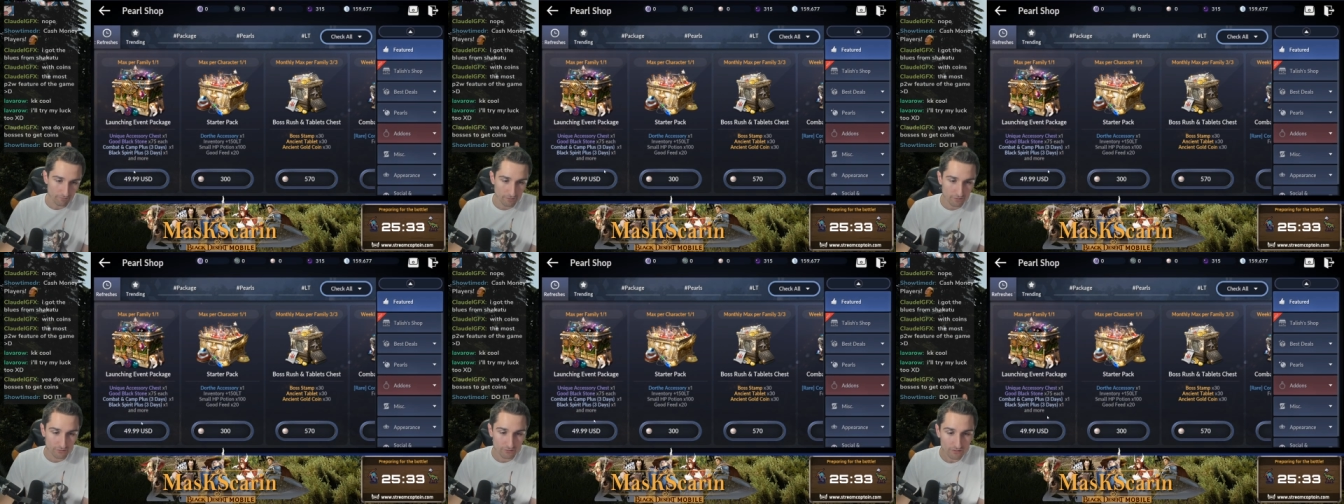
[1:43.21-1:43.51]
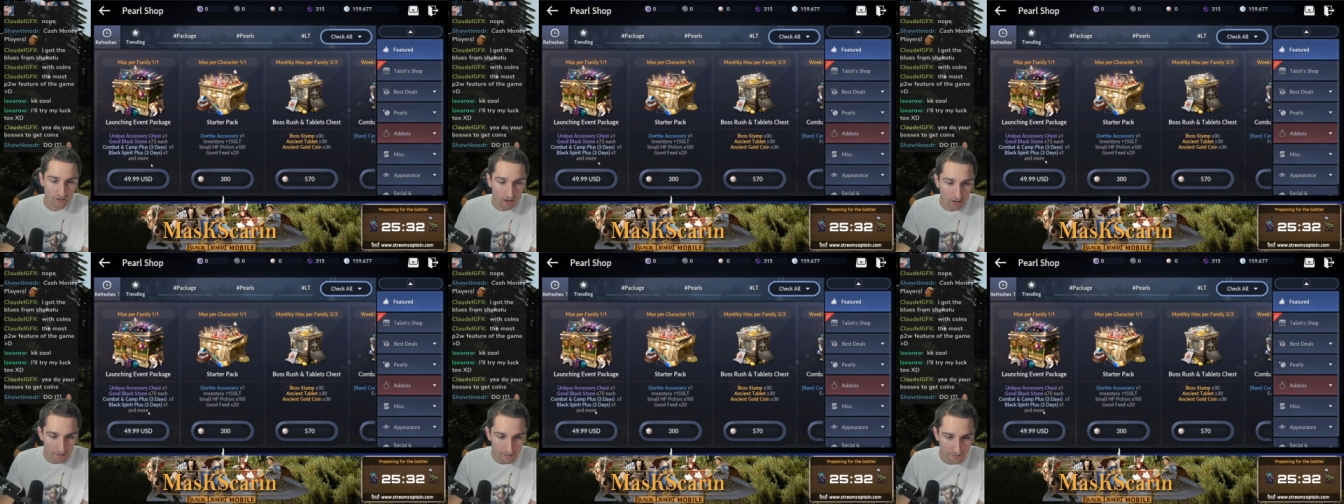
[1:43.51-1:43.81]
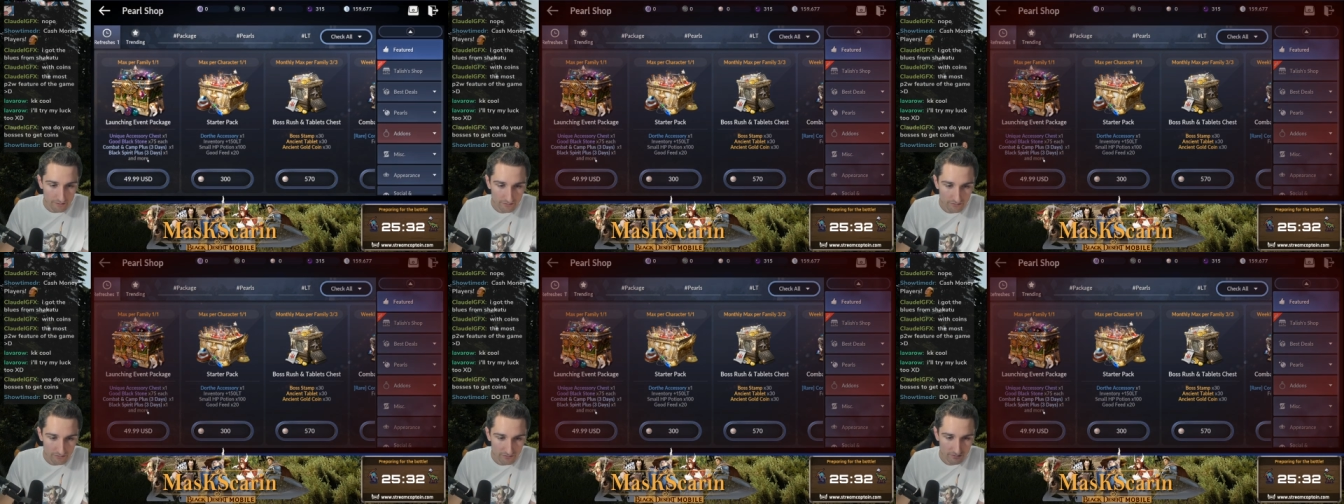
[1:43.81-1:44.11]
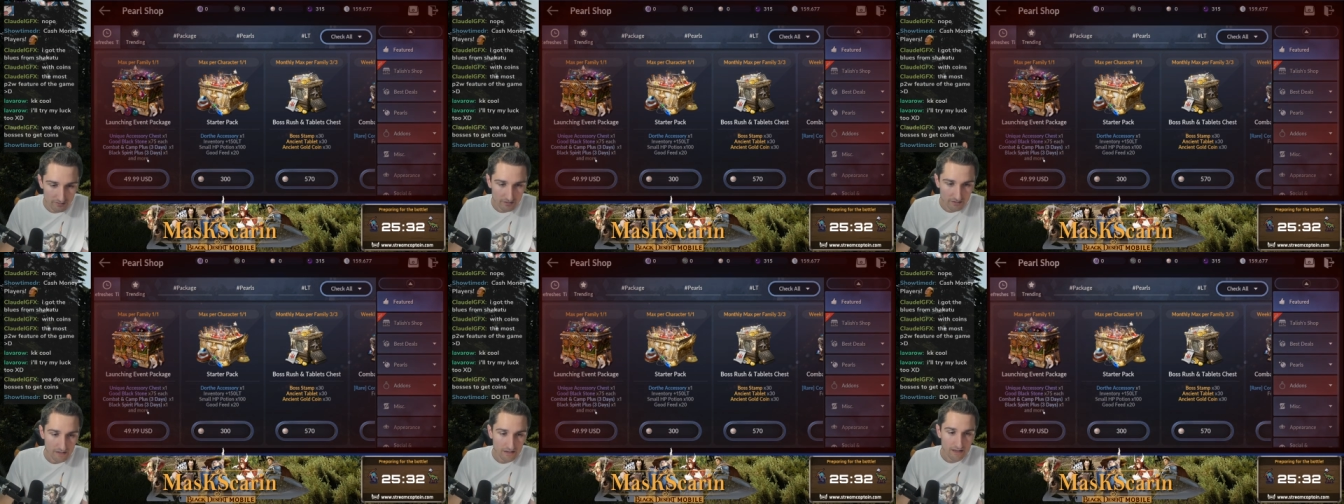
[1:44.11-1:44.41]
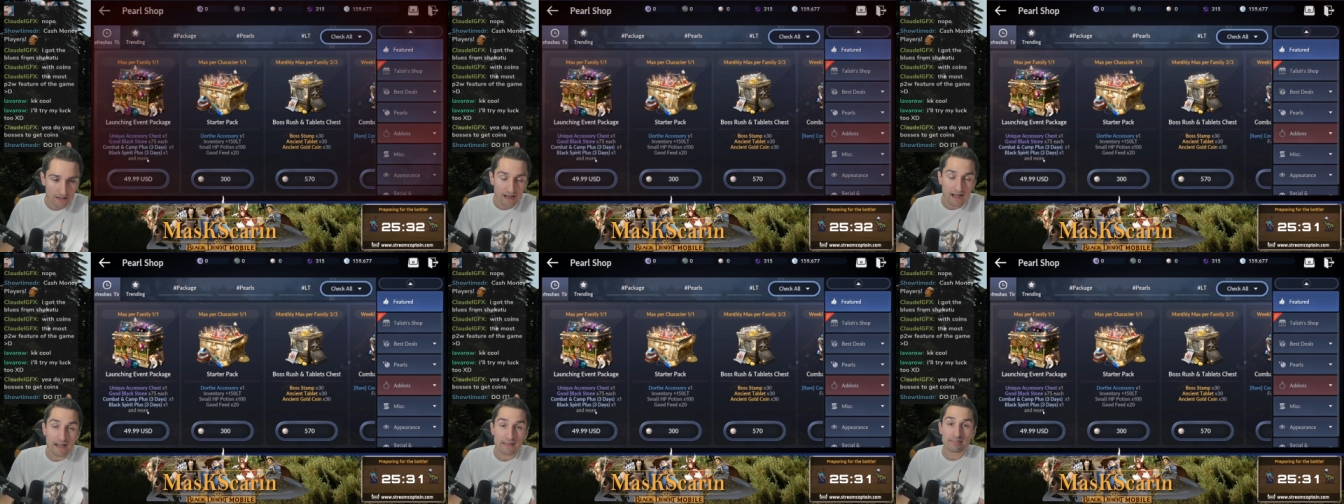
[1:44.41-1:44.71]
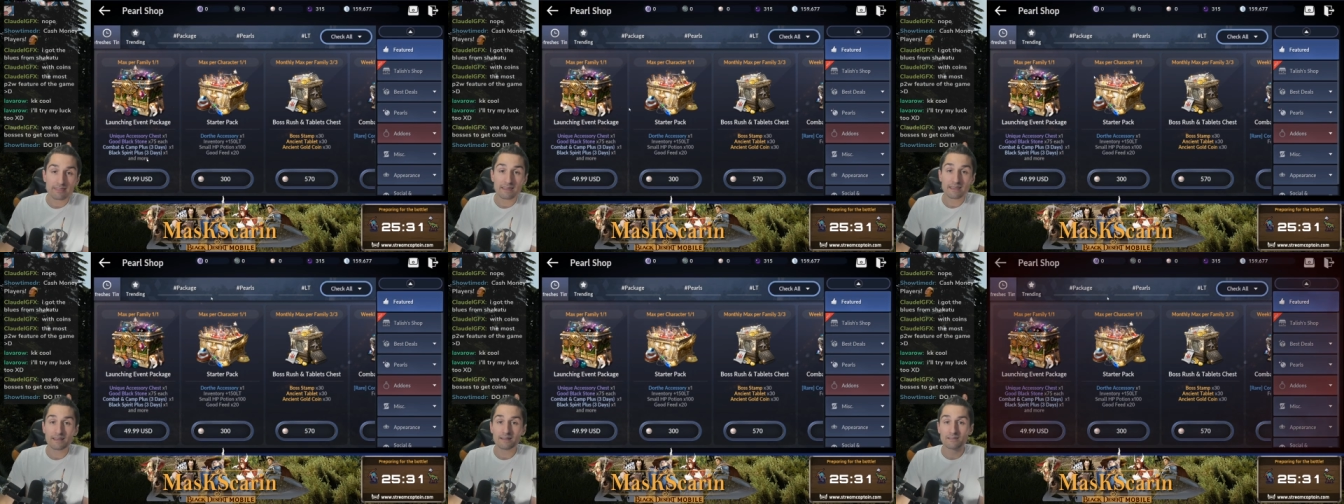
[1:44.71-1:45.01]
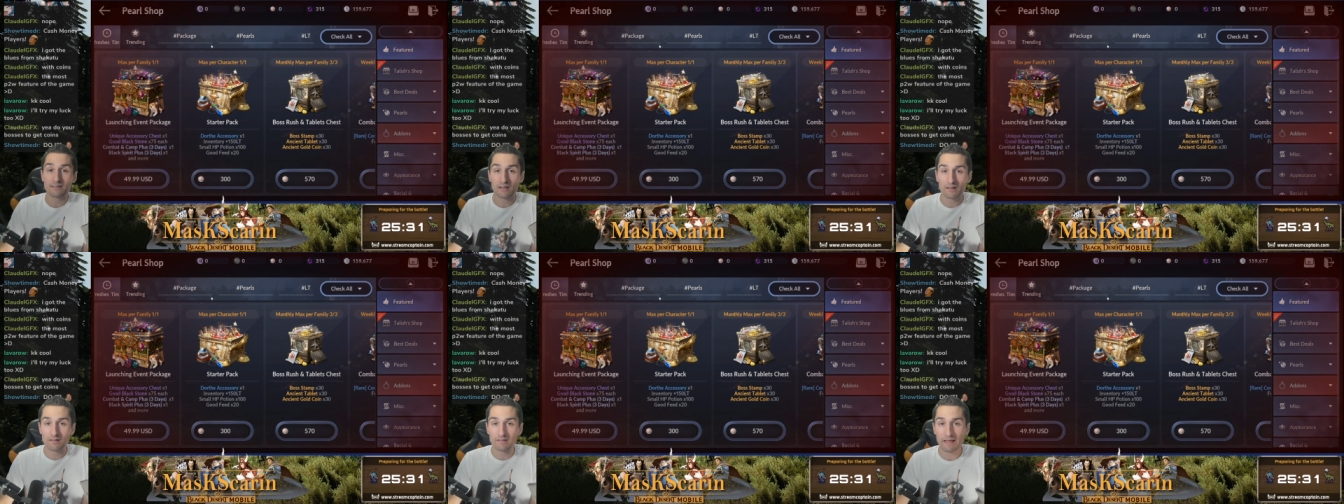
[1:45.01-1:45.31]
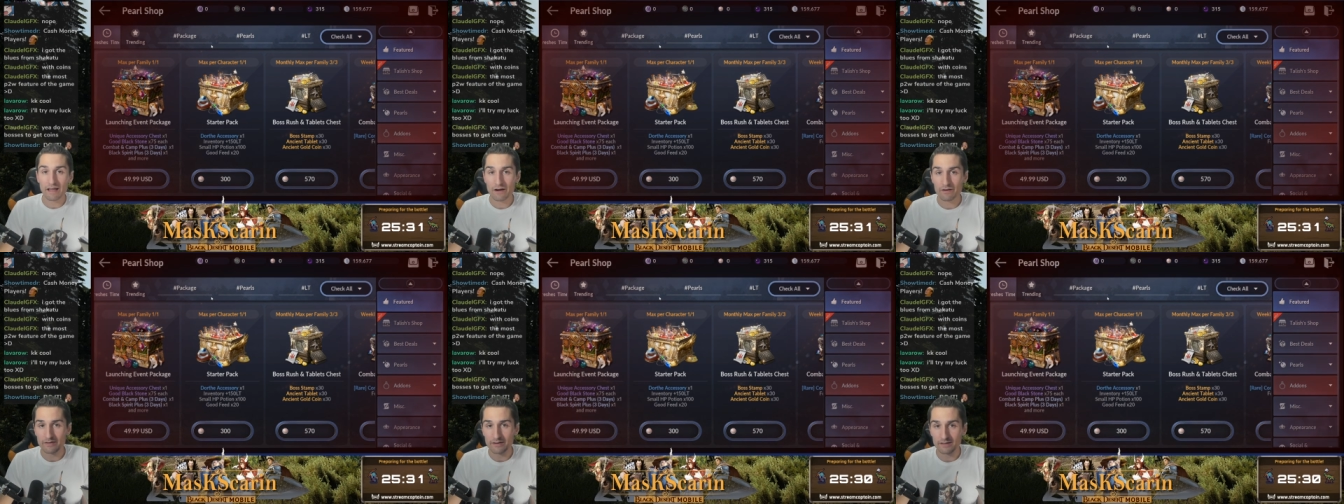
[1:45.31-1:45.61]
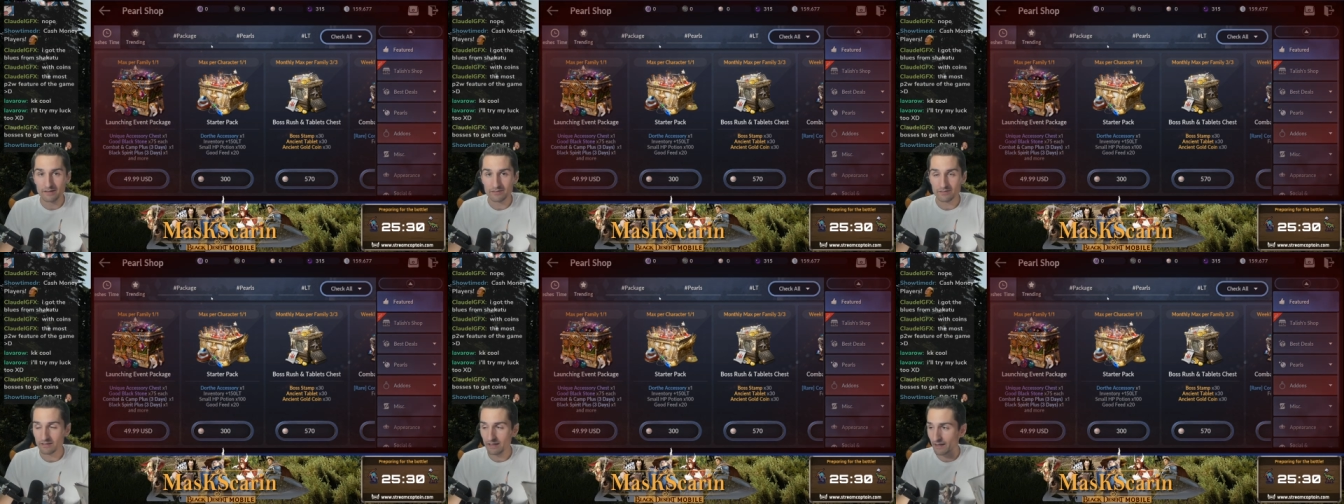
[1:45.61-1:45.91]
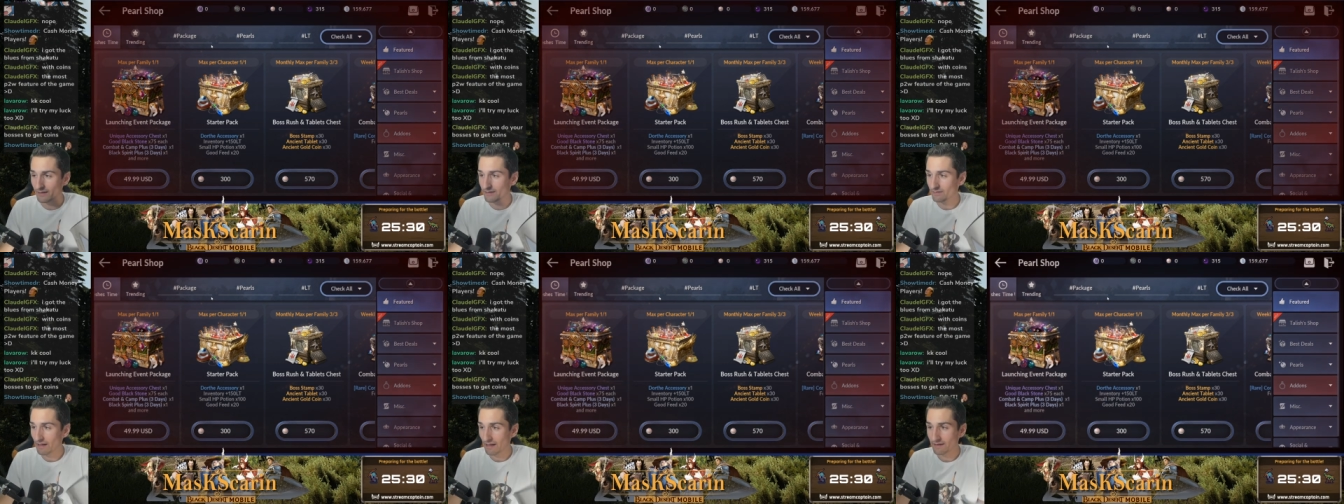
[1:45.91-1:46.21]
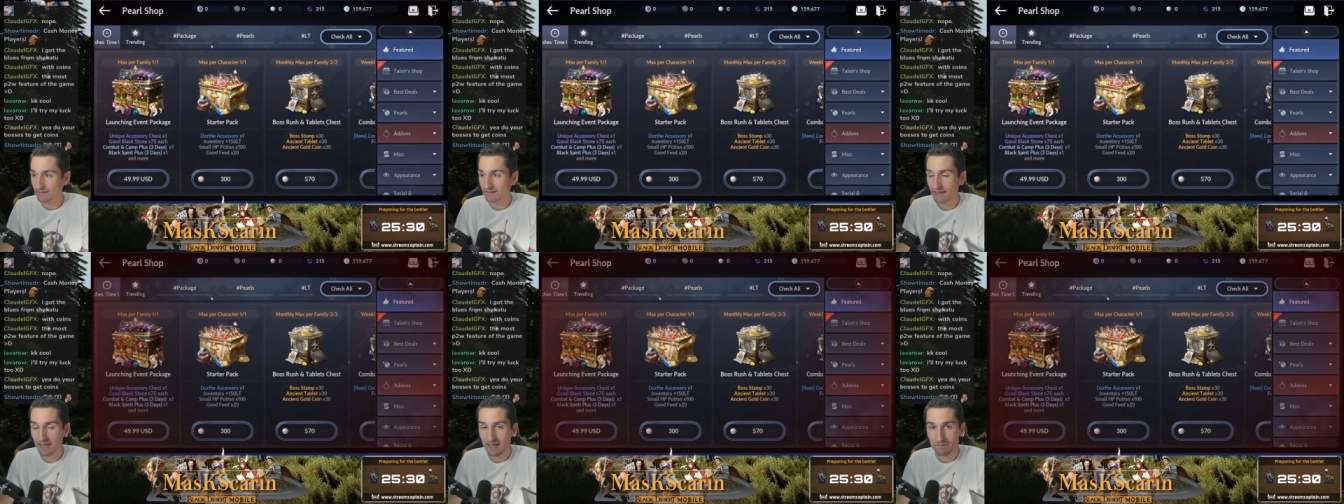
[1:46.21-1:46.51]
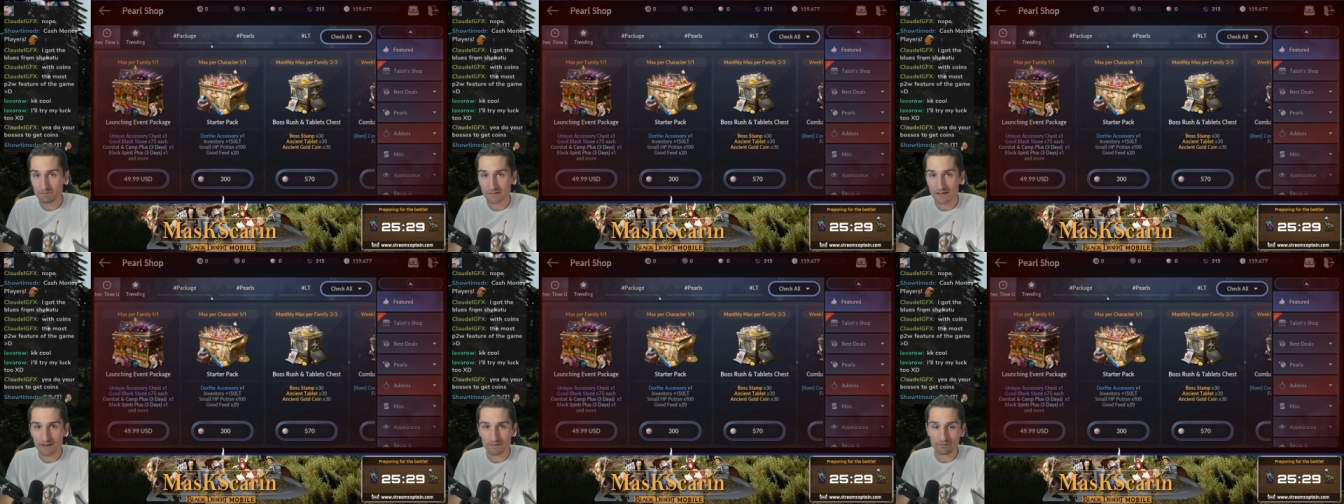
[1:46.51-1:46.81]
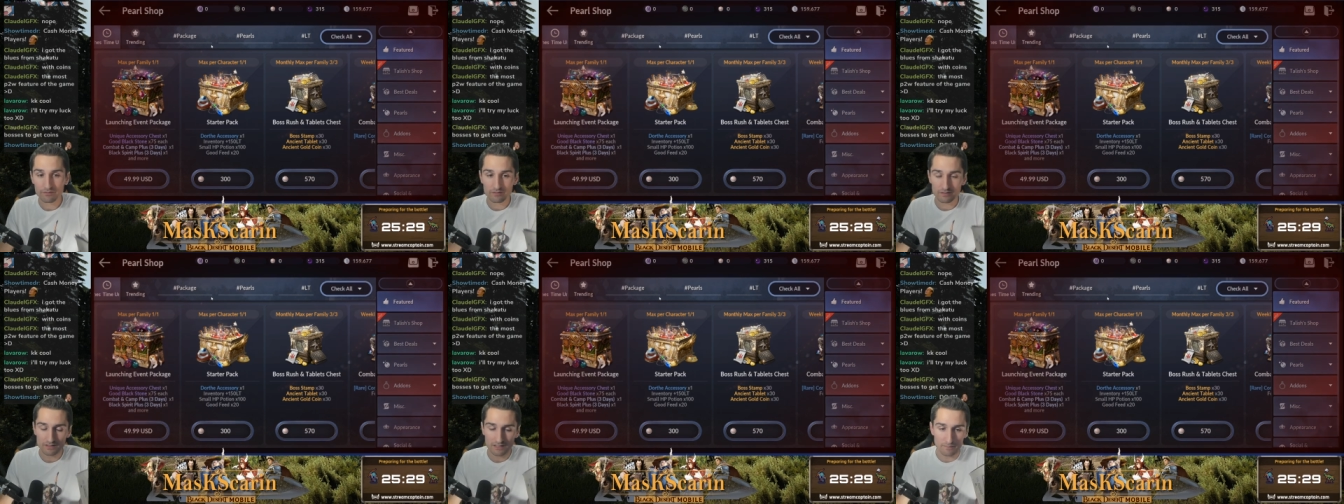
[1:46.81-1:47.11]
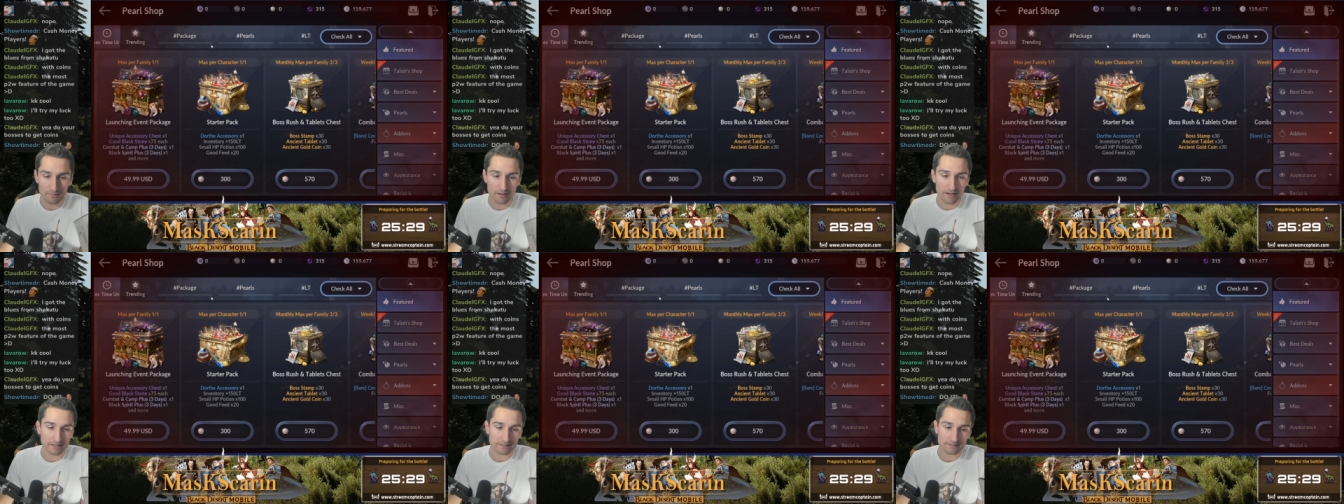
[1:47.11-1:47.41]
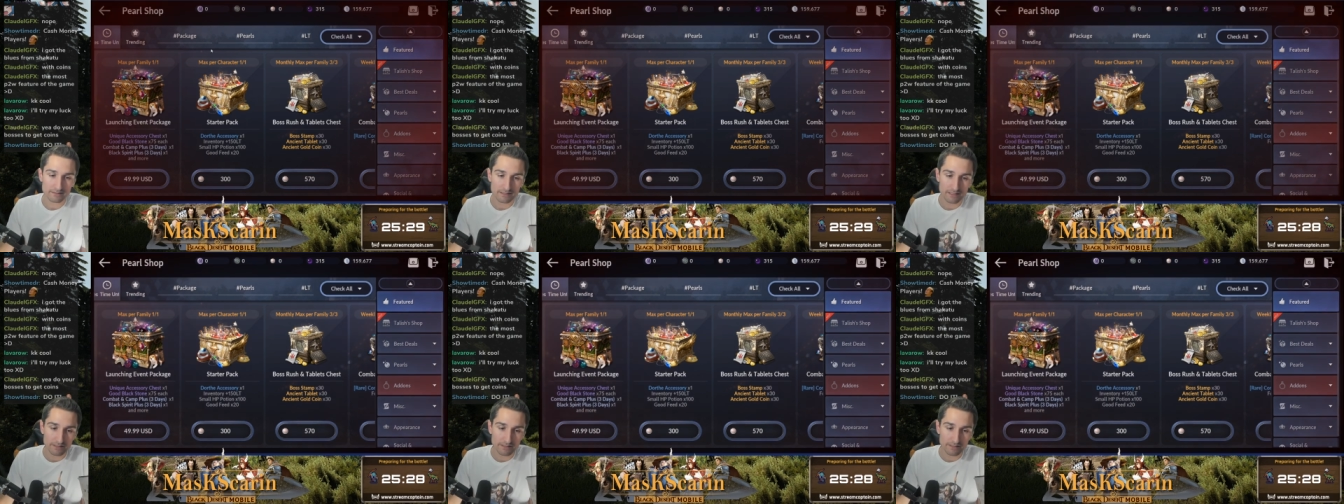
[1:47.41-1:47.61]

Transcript: For starters, I think it's hilarious and and game devs, come on.